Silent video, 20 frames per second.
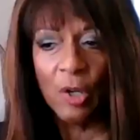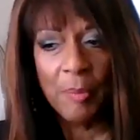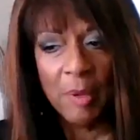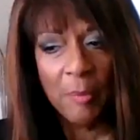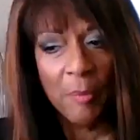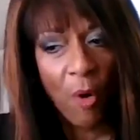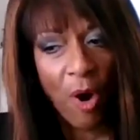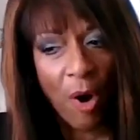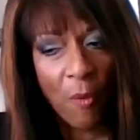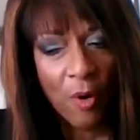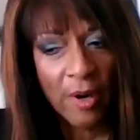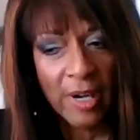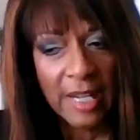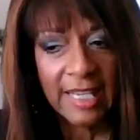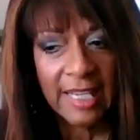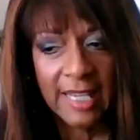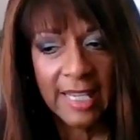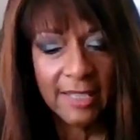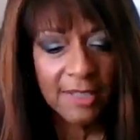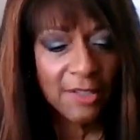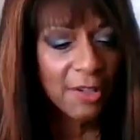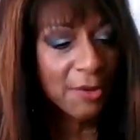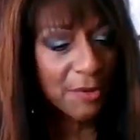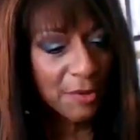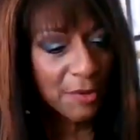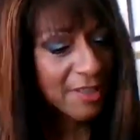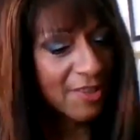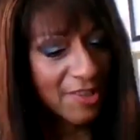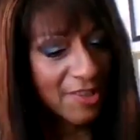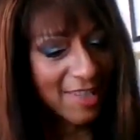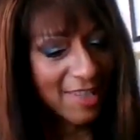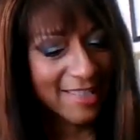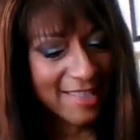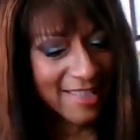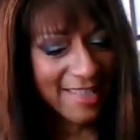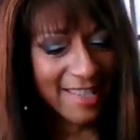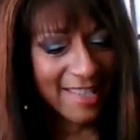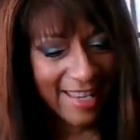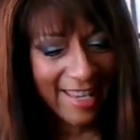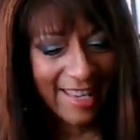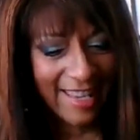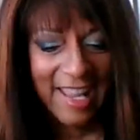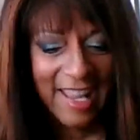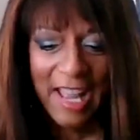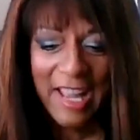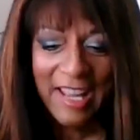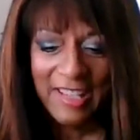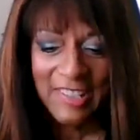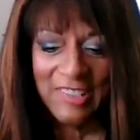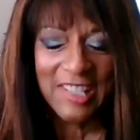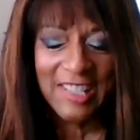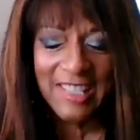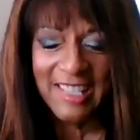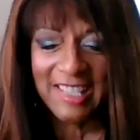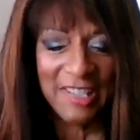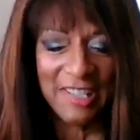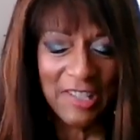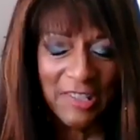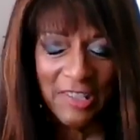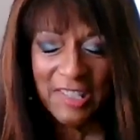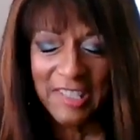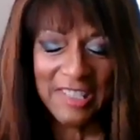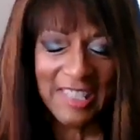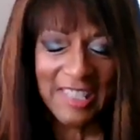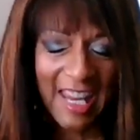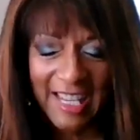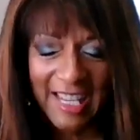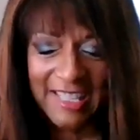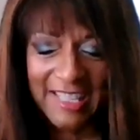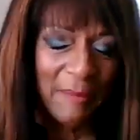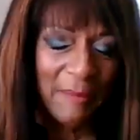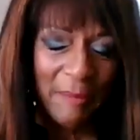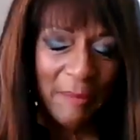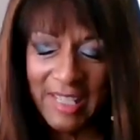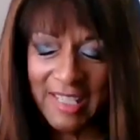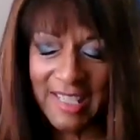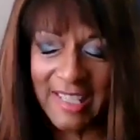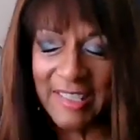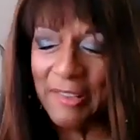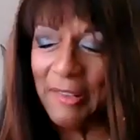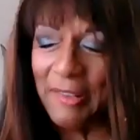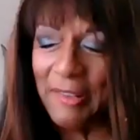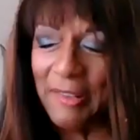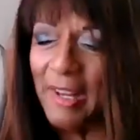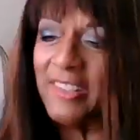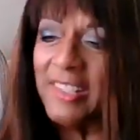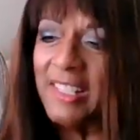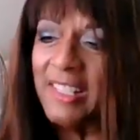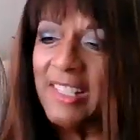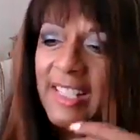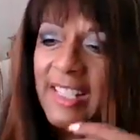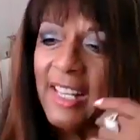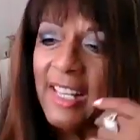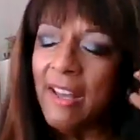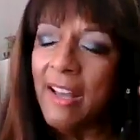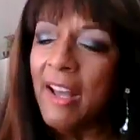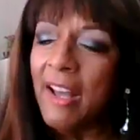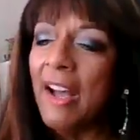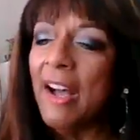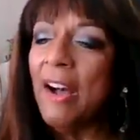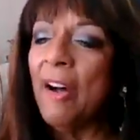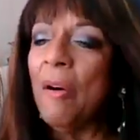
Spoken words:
little bit more I want to get to. And she's texting me this, right? She said,